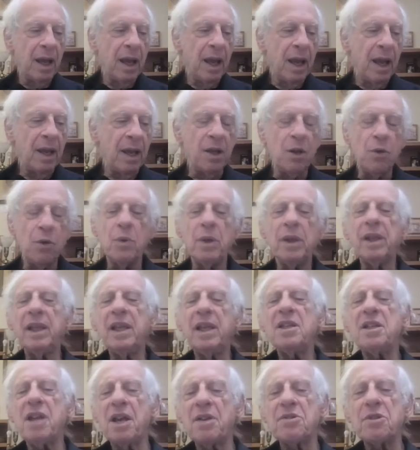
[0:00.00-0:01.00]
And it really
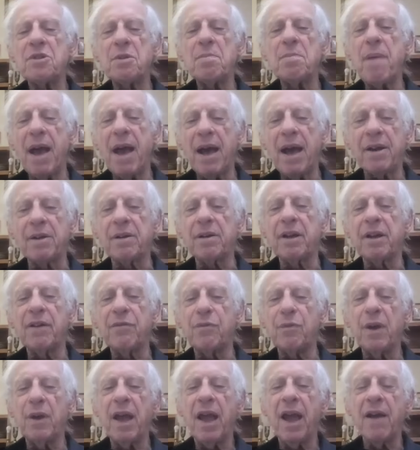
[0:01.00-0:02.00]
doesn't matter if
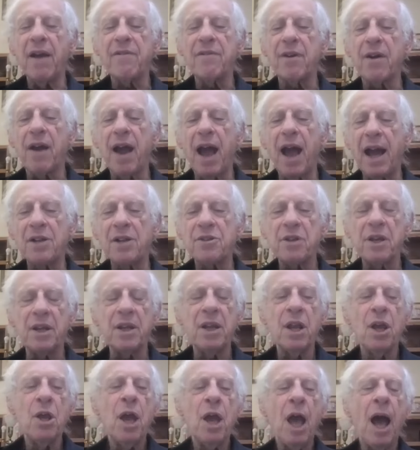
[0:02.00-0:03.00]
we have our accent.
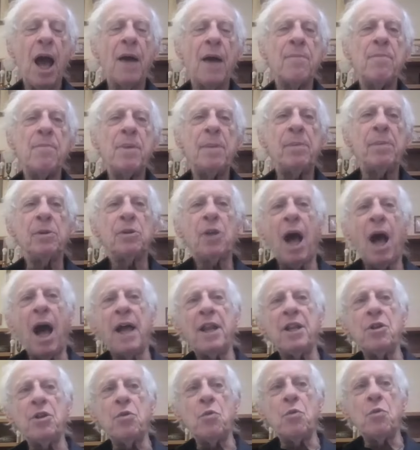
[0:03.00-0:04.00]
Uh, people, how
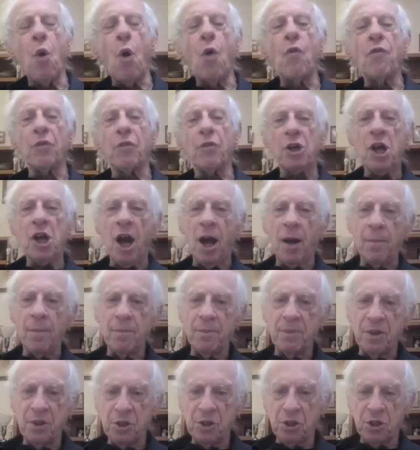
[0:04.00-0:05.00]
do you
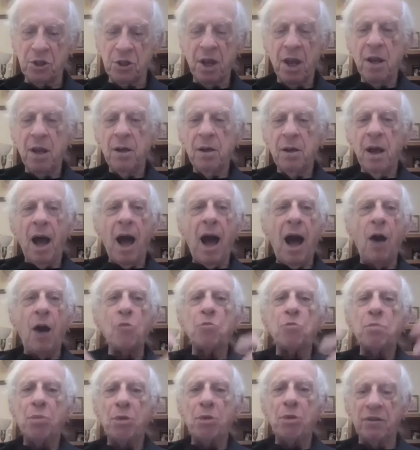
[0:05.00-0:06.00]
overcome this
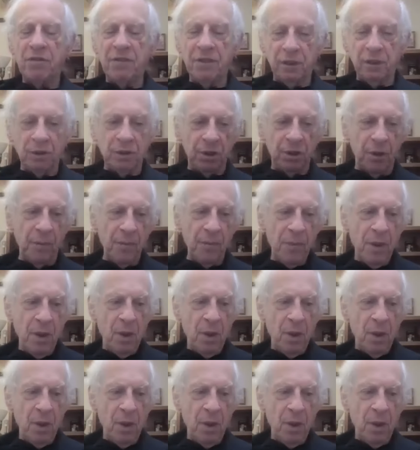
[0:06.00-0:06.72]
output filter?